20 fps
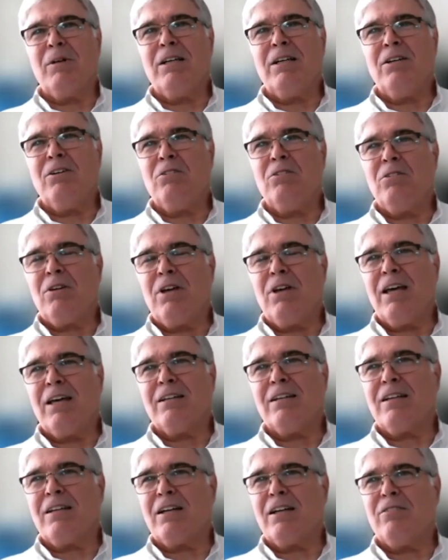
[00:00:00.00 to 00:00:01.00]
mean, you
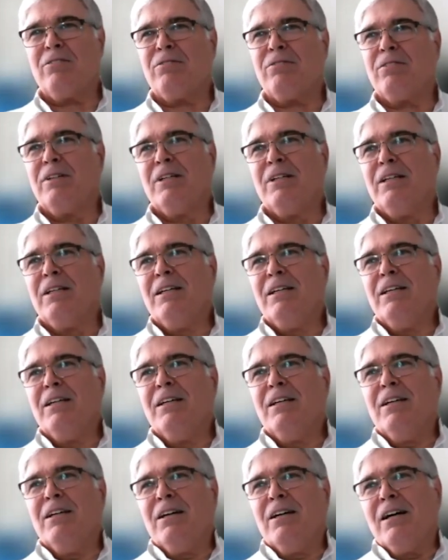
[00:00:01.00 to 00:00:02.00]
can't kind of
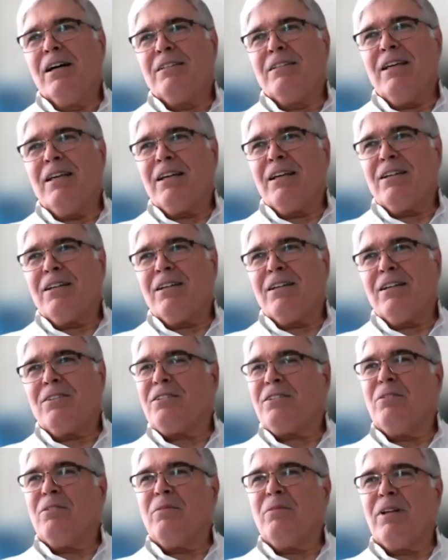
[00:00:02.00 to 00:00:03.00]
take a
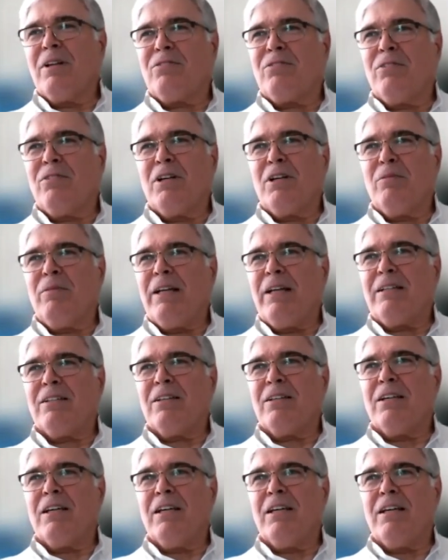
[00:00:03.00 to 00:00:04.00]
system that's
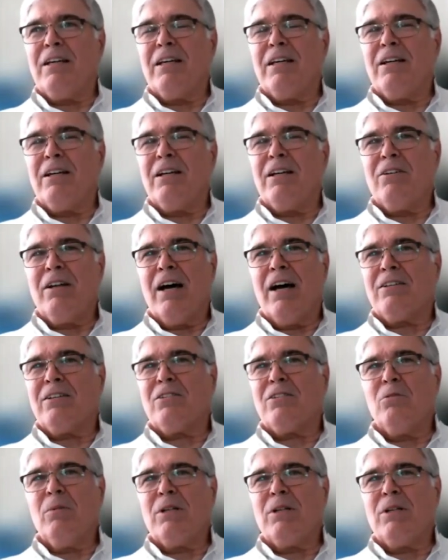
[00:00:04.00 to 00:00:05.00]
fundamentally, you know, not
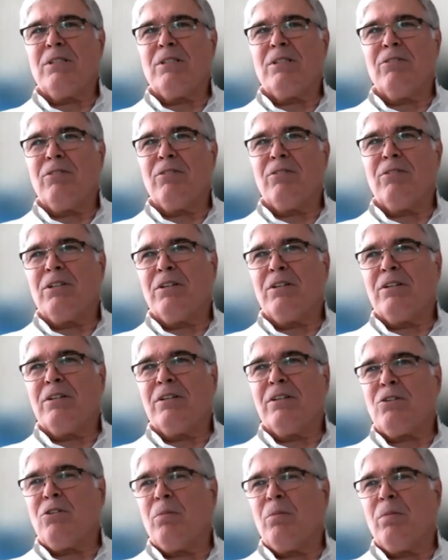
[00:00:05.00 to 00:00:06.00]
so much different in a
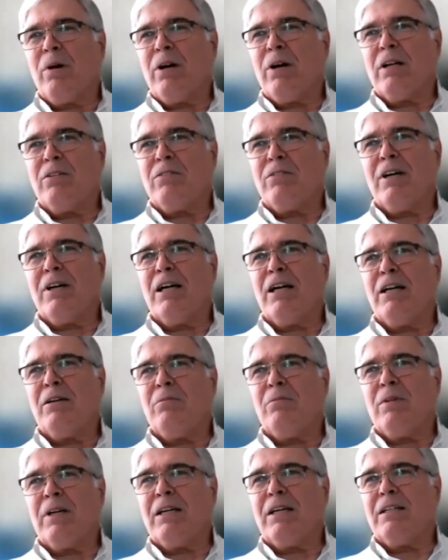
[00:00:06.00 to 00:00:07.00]
short period of
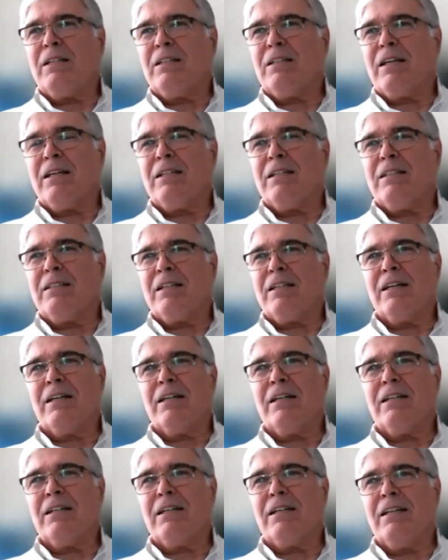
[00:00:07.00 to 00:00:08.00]
time
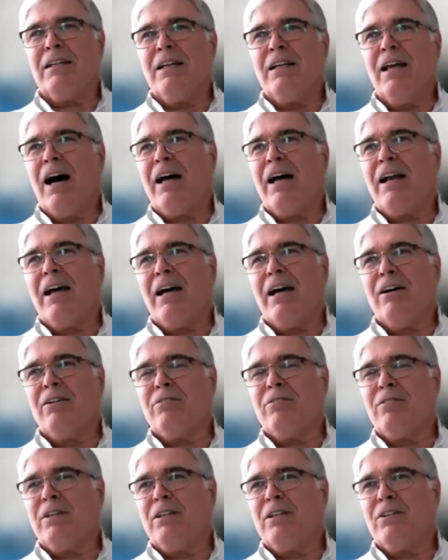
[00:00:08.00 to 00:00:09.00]
and not
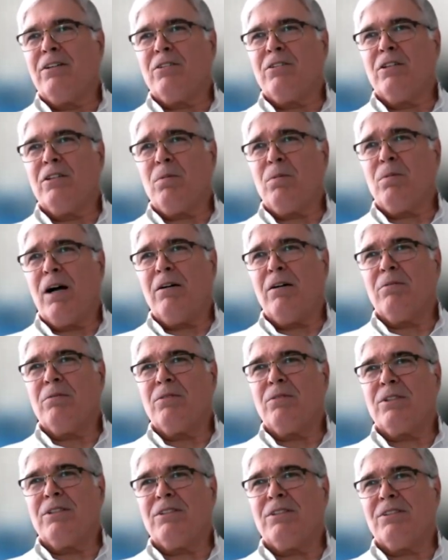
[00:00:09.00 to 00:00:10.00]
have these
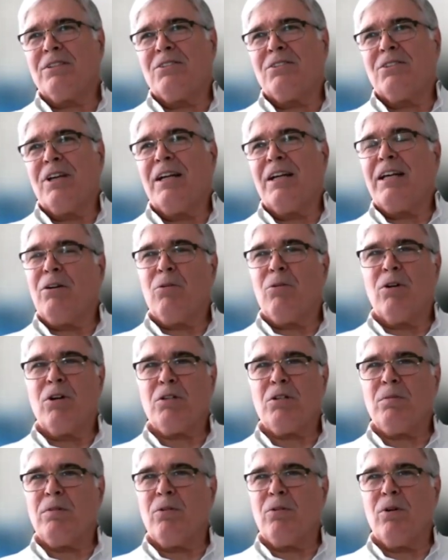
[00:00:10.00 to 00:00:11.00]
problems. It's going to get
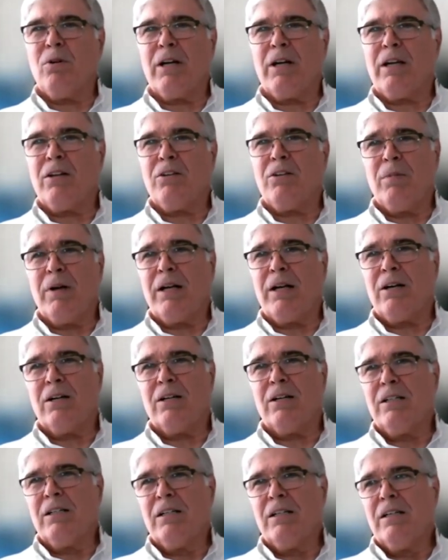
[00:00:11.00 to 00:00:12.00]
worse before it gets
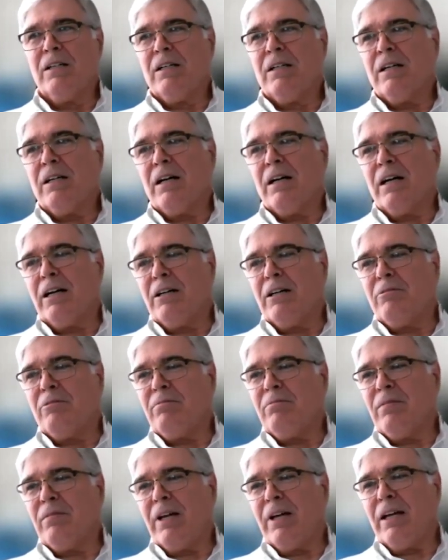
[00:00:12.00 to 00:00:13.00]
better.
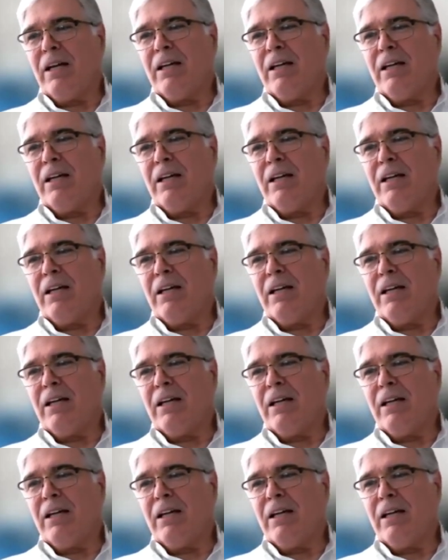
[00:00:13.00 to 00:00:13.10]
And